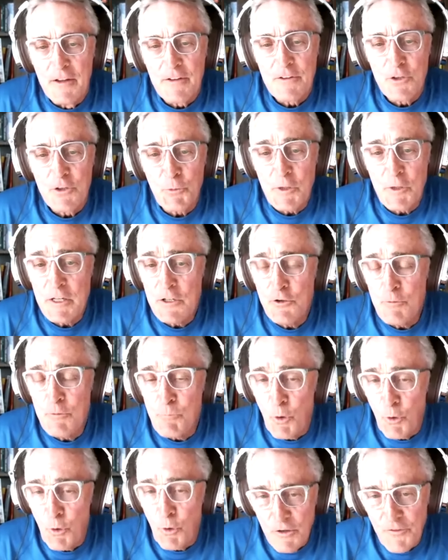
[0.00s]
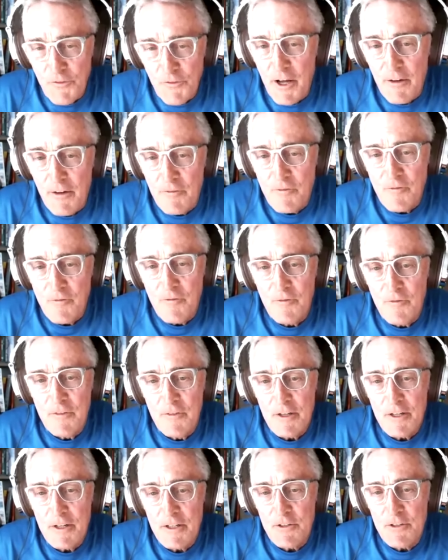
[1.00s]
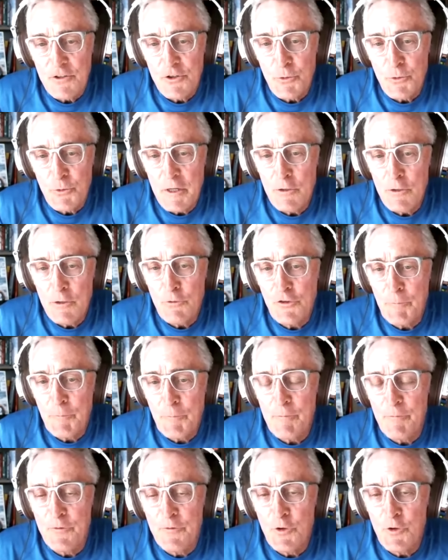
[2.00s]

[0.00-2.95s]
Do we need to do more of that? Uh, do we need something?